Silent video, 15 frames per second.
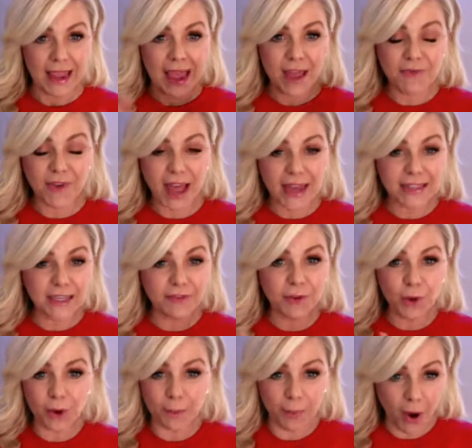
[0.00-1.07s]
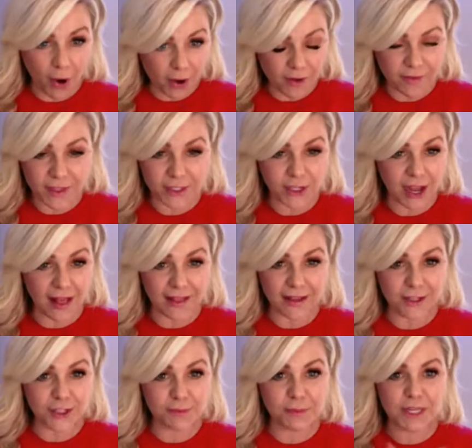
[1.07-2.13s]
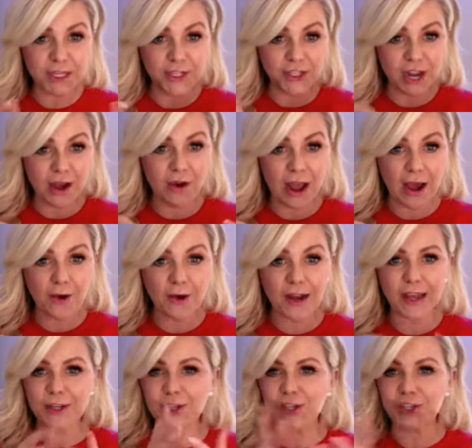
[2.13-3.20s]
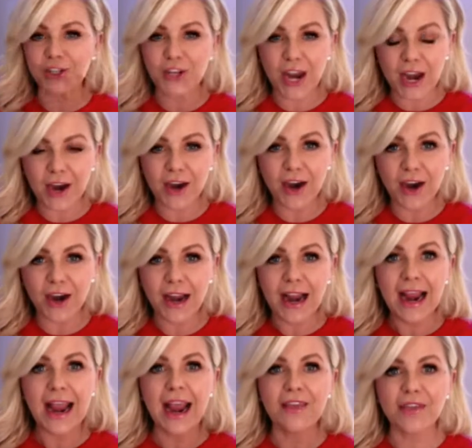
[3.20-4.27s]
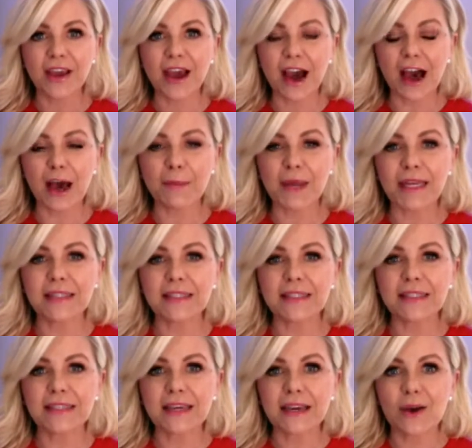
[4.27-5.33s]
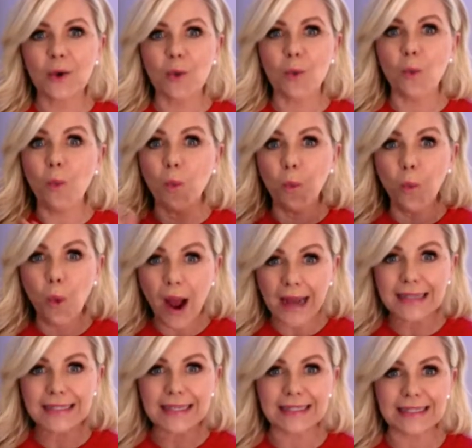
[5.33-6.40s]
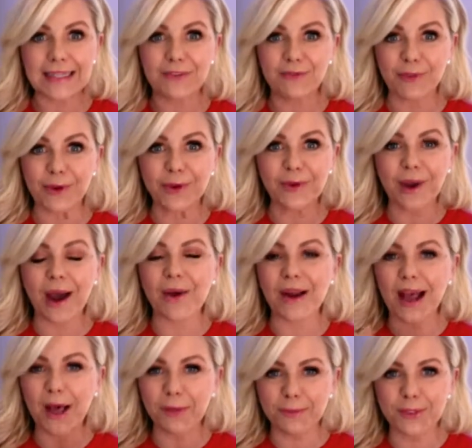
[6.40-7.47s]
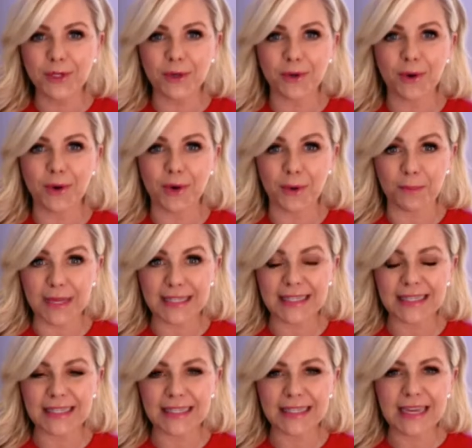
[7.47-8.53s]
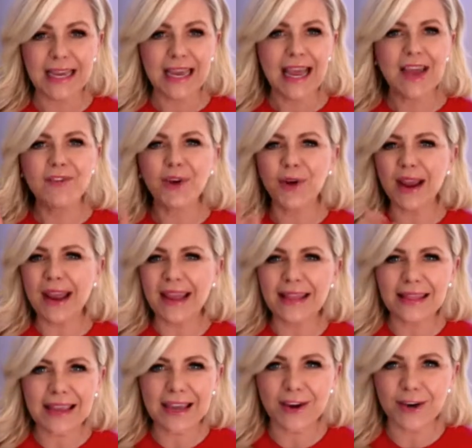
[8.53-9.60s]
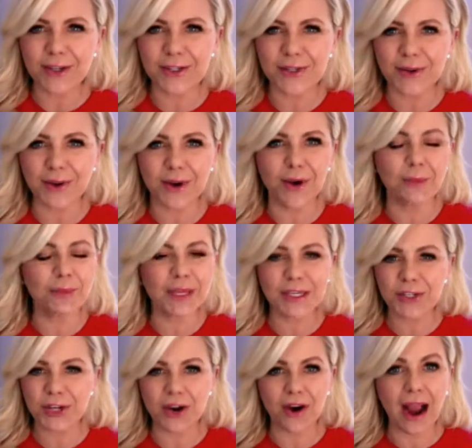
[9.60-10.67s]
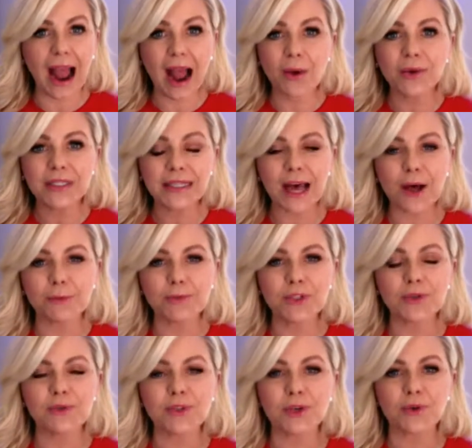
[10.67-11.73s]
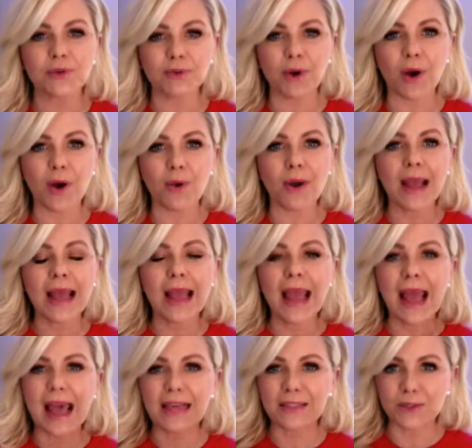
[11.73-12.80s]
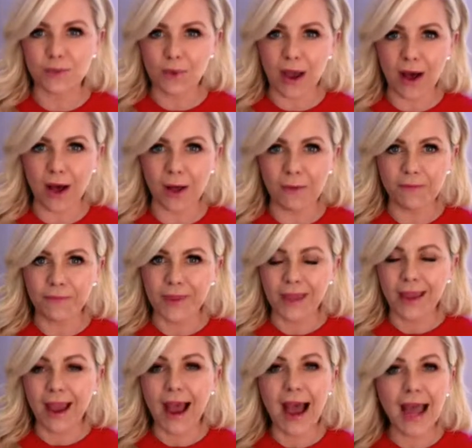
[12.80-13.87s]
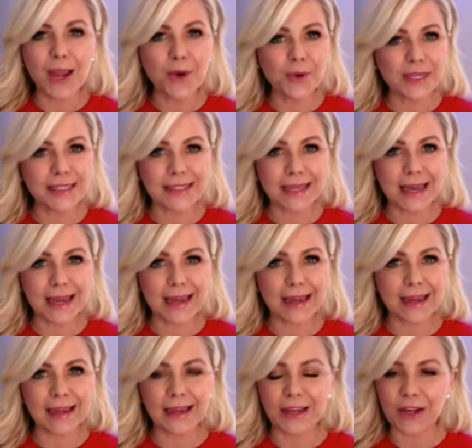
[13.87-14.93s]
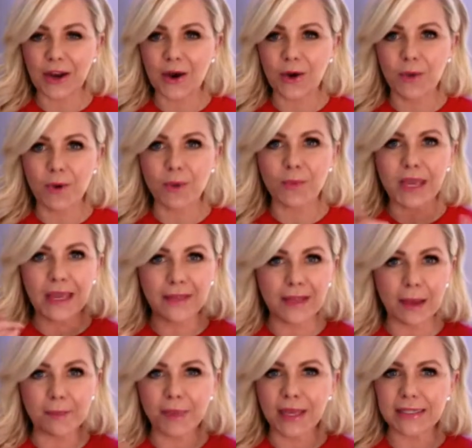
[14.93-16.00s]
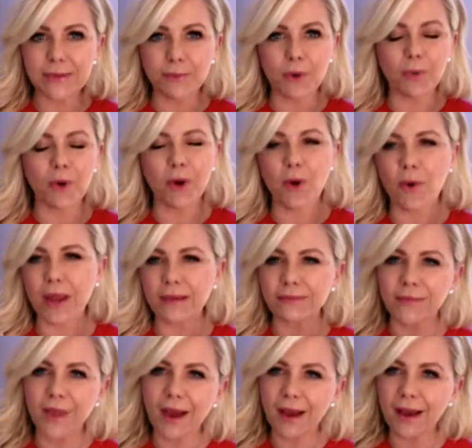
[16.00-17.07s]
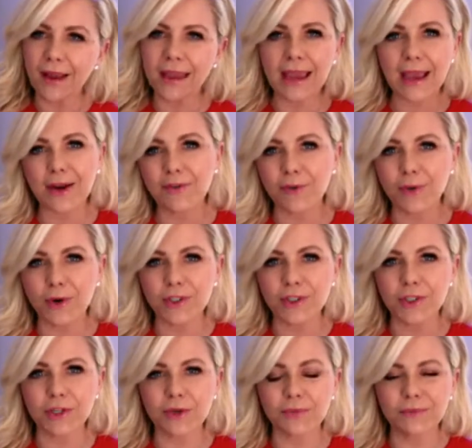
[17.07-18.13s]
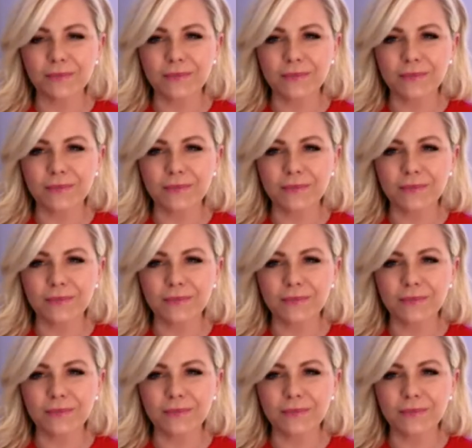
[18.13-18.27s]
In fact, if you are part of the challenge, please shout out and share in the comments what it did for you, how it helped you to grow your business. If you're in the inner circle, please share how it's helped you to grow as well. I always say, you know, when we get in that place and where we're going, I can't afford to.